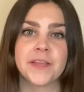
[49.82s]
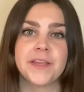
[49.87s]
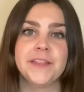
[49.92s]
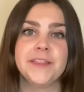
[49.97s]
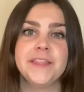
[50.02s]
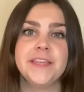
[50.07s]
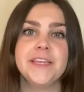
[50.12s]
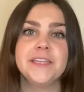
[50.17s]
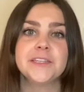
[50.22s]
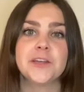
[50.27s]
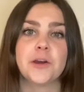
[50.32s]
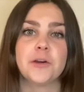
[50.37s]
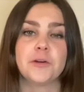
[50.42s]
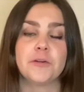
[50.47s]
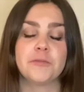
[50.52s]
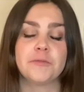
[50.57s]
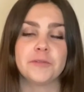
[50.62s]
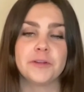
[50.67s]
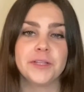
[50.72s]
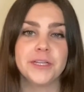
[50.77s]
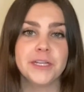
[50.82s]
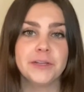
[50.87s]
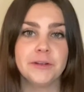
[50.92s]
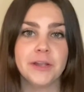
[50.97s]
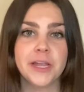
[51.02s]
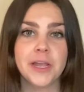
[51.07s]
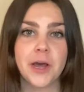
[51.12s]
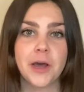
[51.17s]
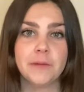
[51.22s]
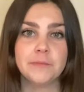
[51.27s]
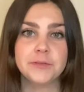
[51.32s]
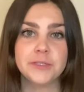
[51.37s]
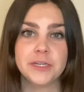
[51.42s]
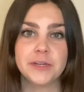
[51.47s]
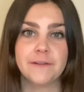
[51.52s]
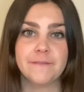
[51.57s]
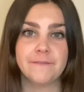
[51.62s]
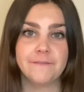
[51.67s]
These are a really great option,